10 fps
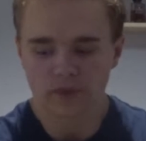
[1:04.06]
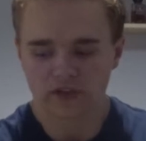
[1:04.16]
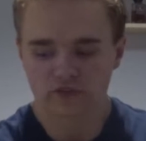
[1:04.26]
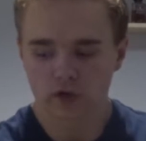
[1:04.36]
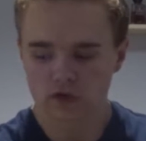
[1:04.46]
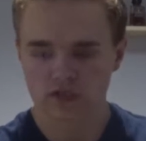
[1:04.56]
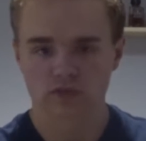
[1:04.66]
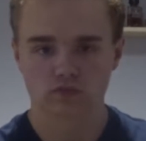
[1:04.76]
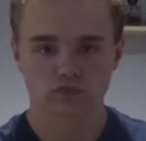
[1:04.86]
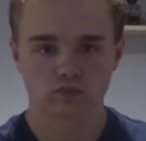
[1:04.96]
as far
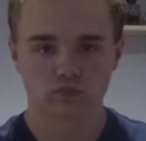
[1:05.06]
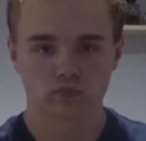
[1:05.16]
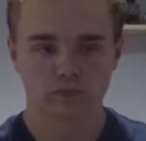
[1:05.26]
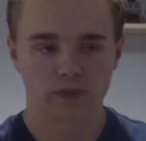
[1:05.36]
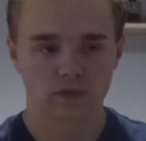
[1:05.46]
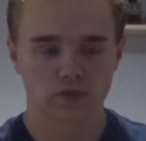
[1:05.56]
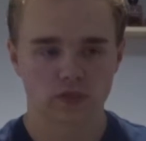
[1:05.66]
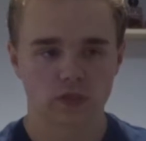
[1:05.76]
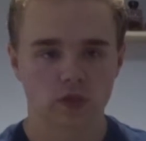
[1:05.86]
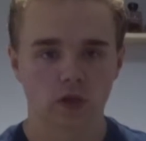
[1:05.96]
as
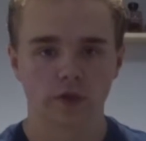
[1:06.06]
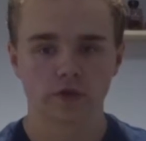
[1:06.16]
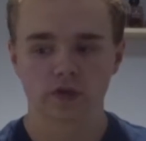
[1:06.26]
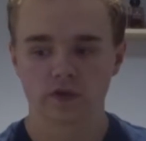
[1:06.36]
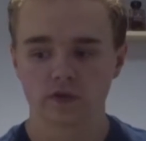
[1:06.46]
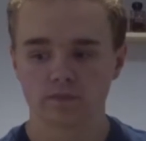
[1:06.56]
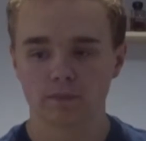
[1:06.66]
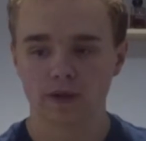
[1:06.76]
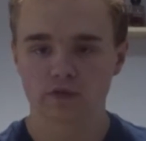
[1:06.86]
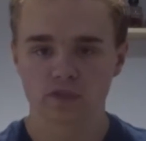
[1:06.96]
belts go, the
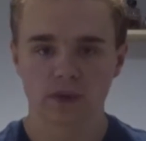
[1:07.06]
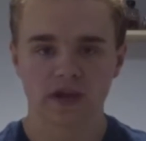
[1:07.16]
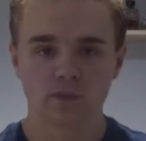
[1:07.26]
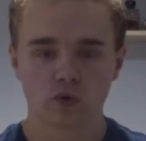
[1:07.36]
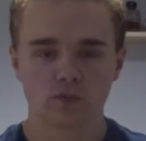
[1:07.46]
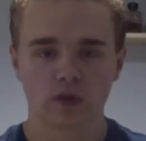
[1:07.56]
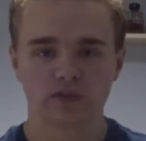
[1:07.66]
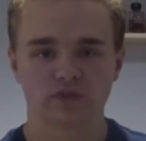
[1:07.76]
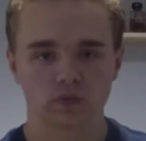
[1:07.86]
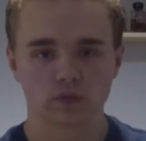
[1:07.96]
belts you pay more money
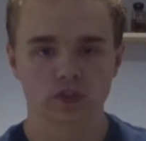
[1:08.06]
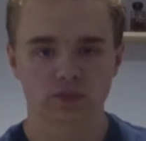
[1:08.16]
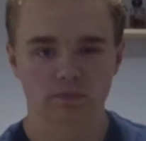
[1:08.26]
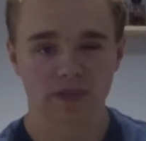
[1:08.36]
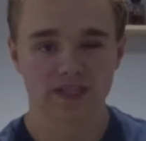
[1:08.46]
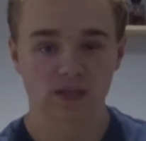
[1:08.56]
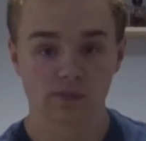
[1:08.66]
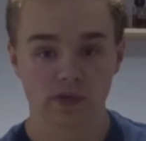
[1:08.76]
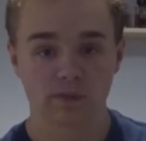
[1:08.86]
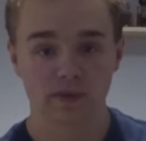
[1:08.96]
for will just basically
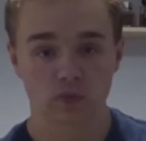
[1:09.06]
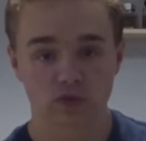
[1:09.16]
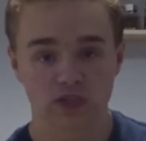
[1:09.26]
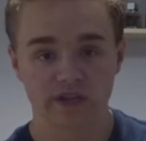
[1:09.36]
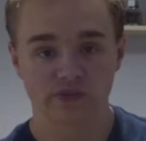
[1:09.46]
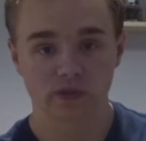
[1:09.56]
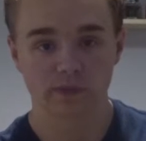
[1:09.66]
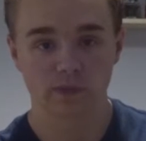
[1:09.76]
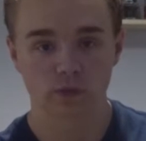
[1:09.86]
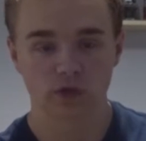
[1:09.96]
be a bit more safer and a
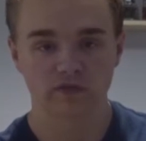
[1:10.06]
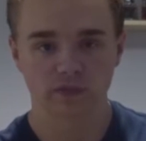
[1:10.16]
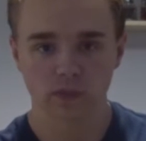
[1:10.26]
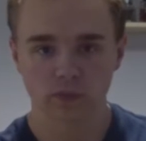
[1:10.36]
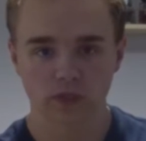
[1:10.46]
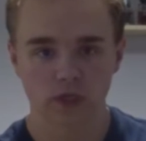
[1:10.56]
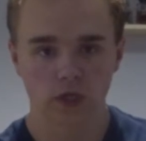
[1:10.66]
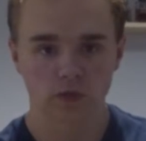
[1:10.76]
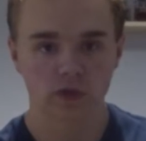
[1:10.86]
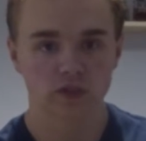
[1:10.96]
bit more comfortable, but the
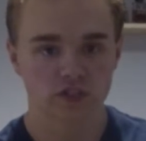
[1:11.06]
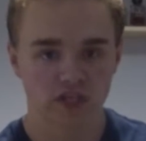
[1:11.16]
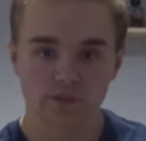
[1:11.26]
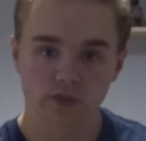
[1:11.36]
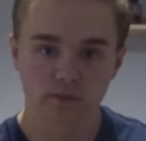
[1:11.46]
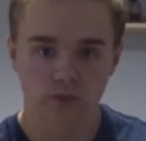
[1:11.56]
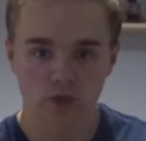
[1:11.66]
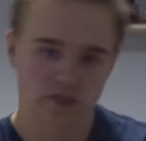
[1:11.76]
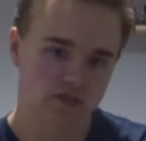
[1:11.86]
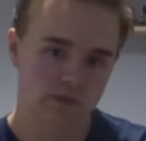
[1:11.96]
lower, cheaper
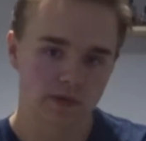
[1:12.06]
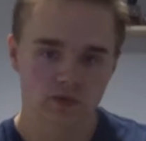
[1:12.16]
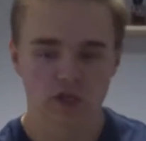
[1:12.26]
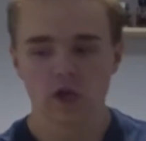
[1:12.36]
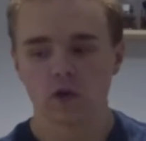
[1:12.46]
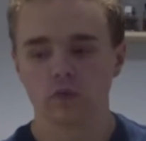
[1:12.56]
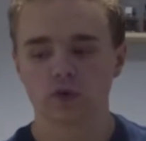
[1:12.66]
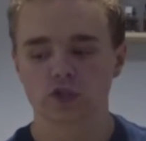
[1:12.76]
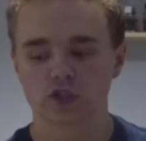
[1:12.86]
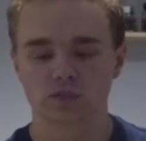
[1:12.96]
price of belts
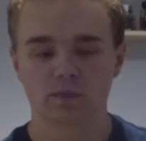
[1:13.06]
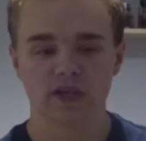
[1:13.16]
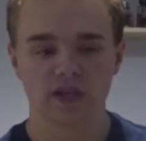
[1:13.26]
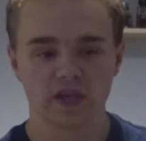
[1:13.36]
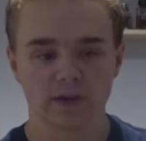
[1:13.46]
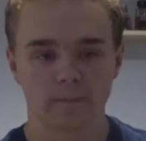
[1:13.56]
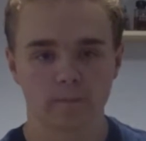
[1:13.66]
would just be